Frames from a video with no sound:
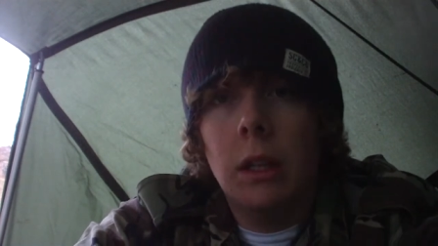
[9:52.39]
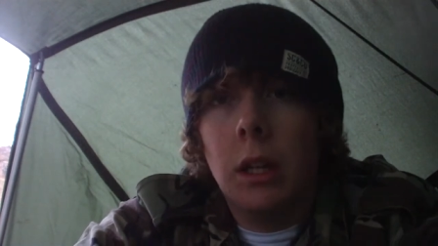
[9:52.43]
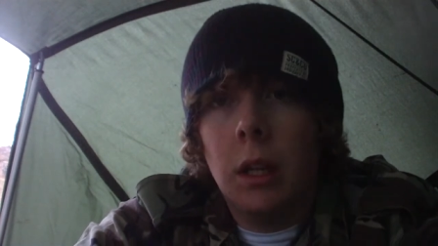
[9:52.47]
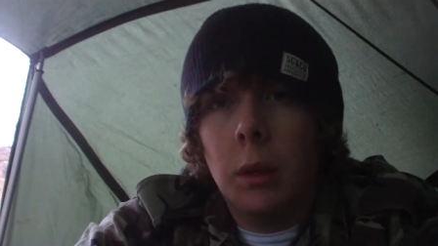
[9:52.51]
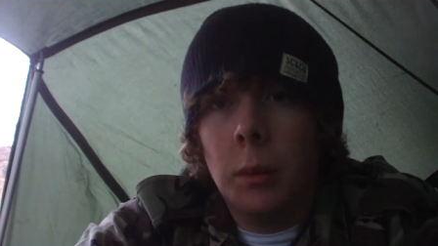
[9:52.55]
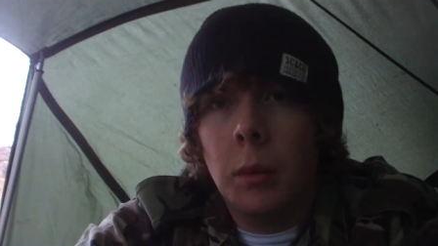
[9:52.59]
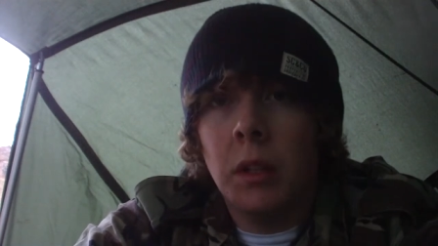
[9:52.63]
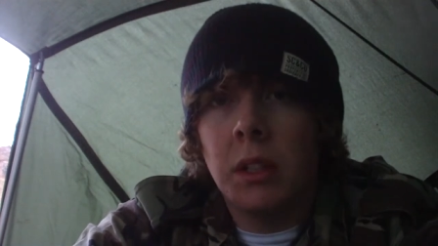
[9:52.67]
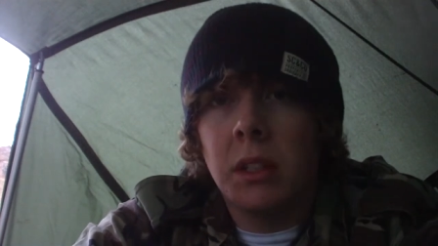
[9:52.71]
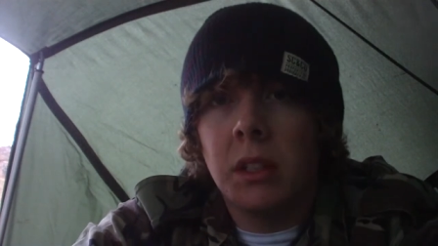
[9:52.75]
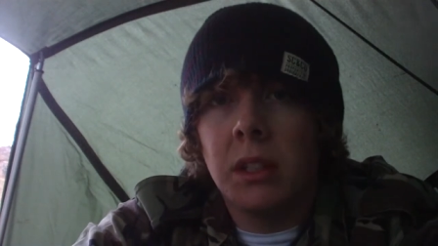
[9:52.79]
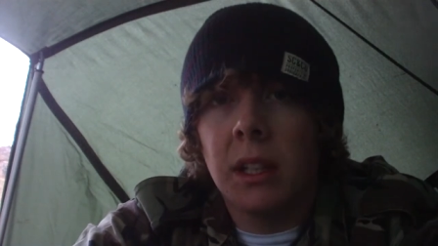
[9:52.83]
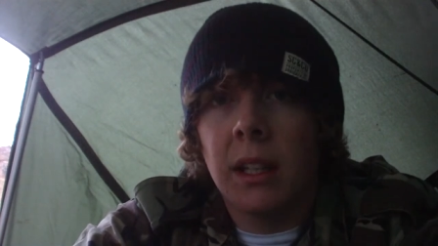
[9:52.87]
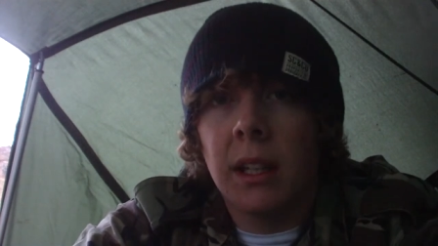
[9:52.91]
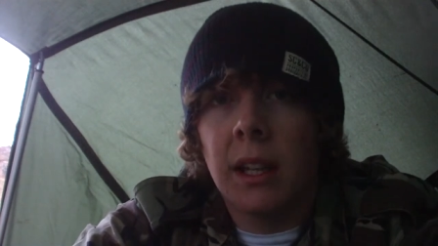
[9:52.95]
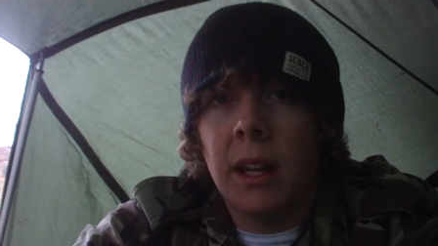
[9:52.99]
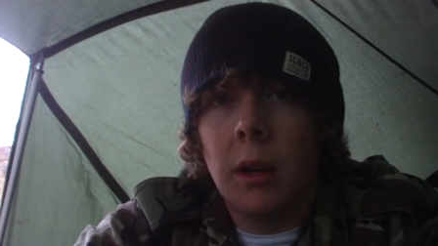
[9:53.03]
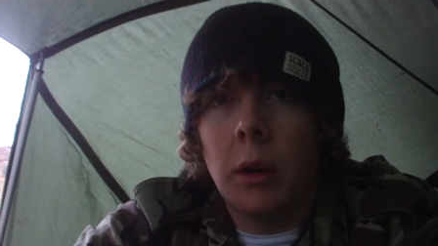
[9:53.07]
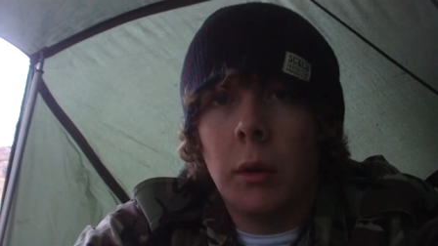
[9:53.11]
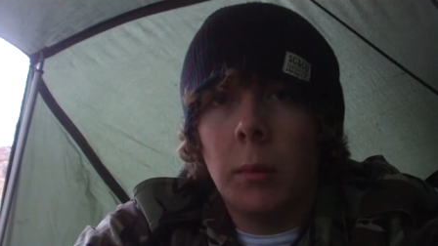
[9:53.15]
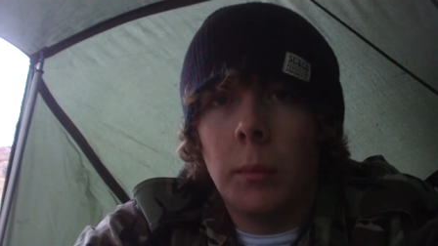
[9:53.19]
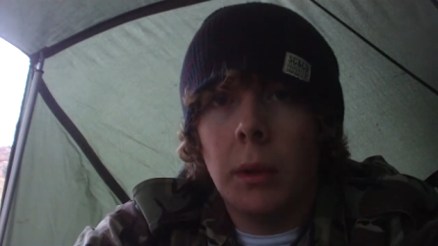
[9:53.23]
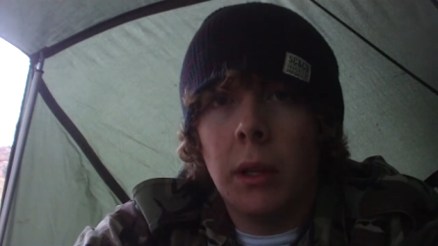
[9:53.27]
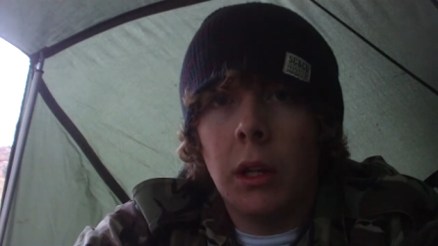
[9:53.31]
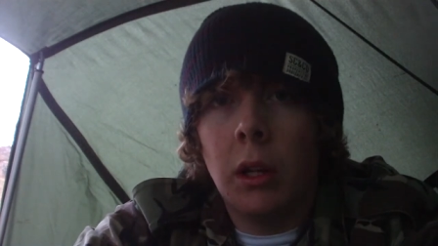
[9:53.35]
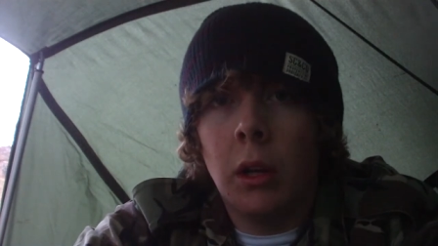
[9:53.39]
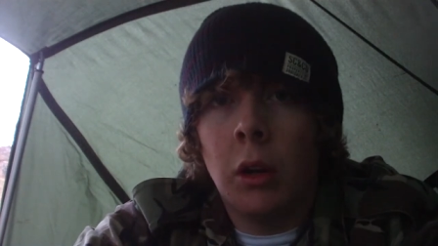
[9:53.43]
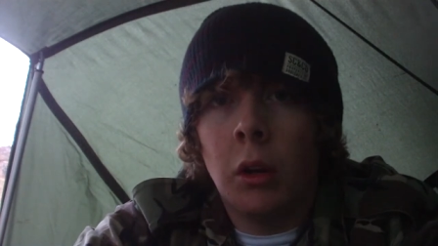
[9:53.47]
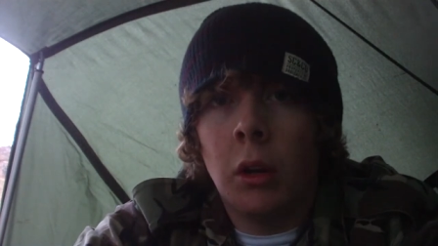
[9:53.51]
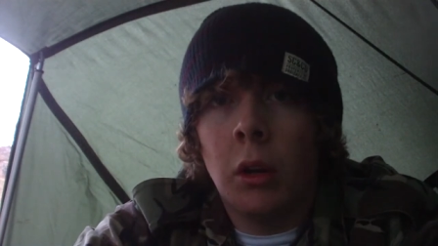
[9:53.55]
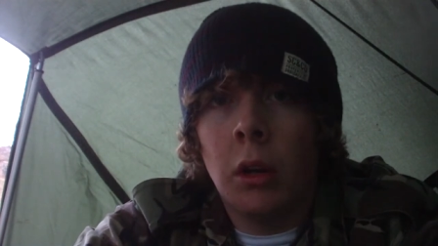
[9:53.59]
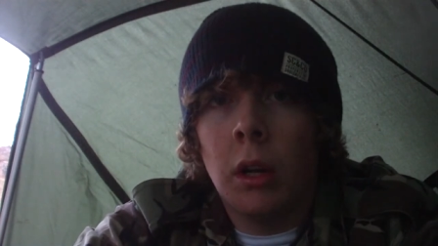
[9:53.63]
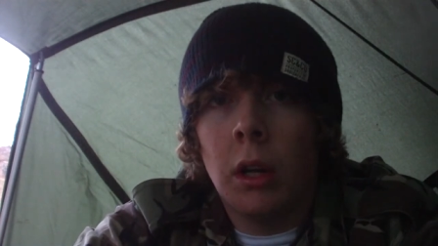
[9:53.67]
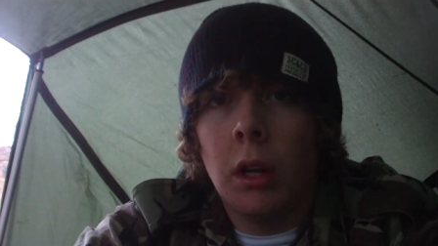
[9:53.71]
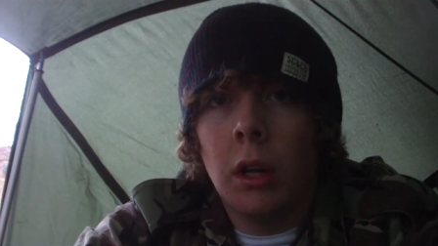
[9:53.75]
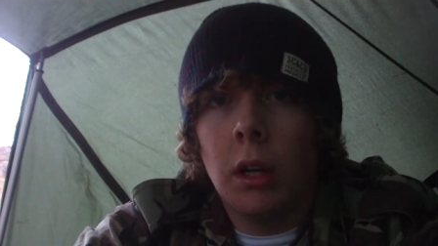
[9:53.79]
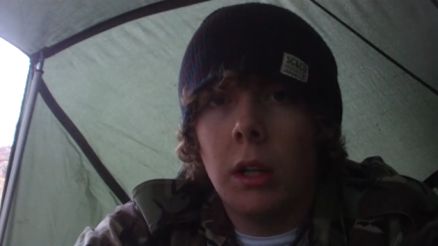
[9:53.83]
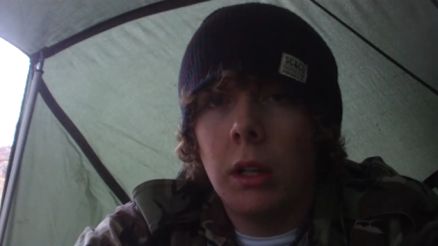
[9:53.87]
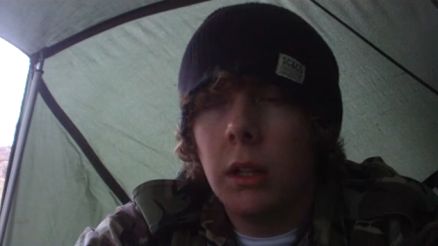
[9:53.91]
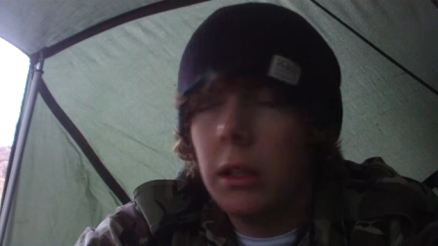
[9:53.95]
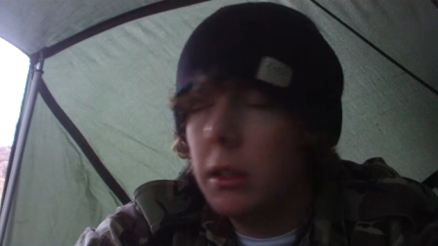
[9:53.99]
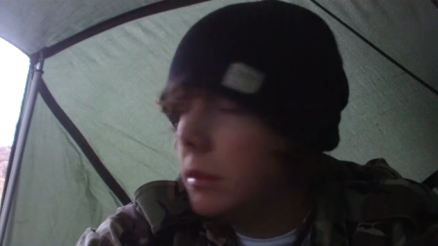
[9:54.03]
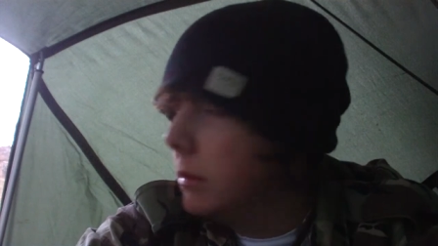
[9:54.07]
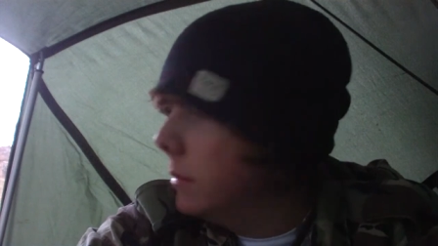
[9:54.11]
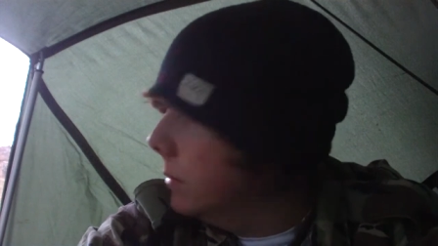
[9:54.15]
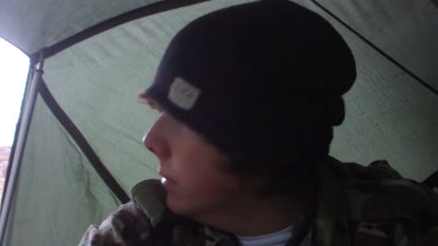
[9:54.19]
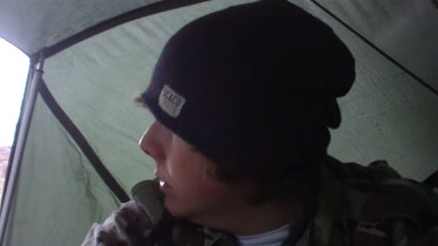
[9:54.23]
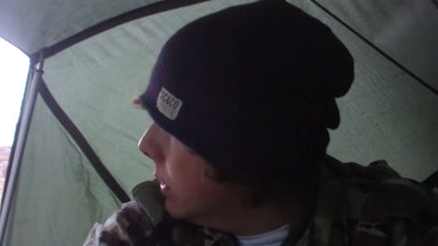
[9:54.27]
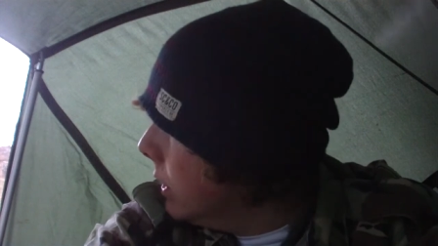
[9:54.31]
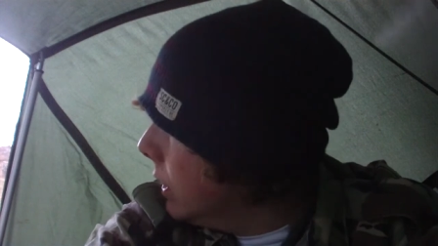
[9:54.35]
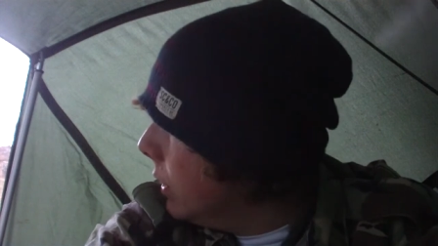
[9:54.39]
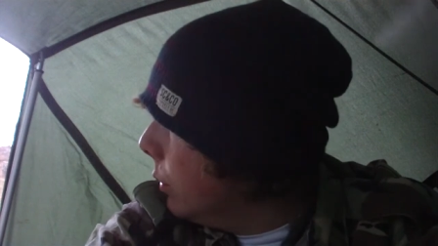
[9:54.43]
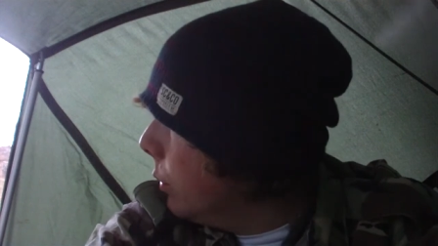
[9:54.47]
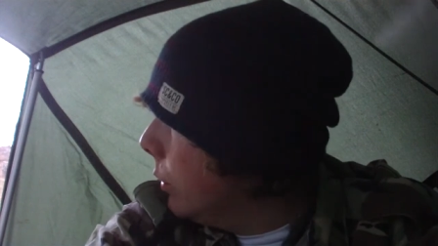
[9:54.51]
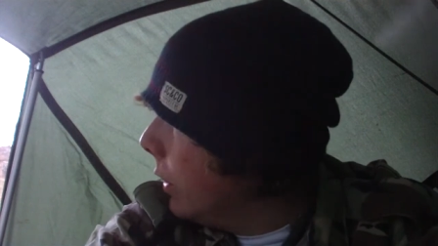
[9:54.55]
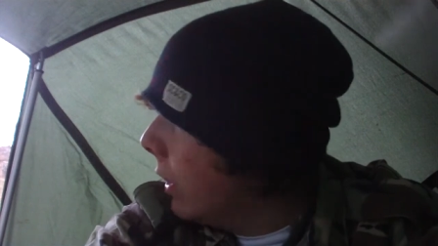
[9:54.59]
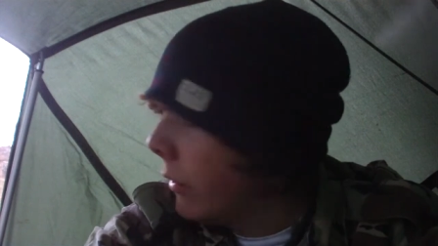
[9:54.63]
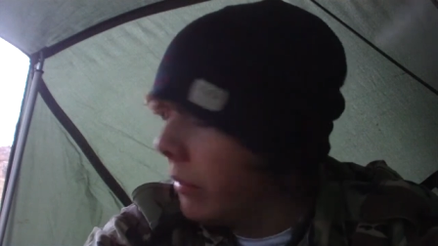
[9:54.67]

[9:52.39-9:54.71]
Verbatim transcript: I might stick it out a bit longer, see if we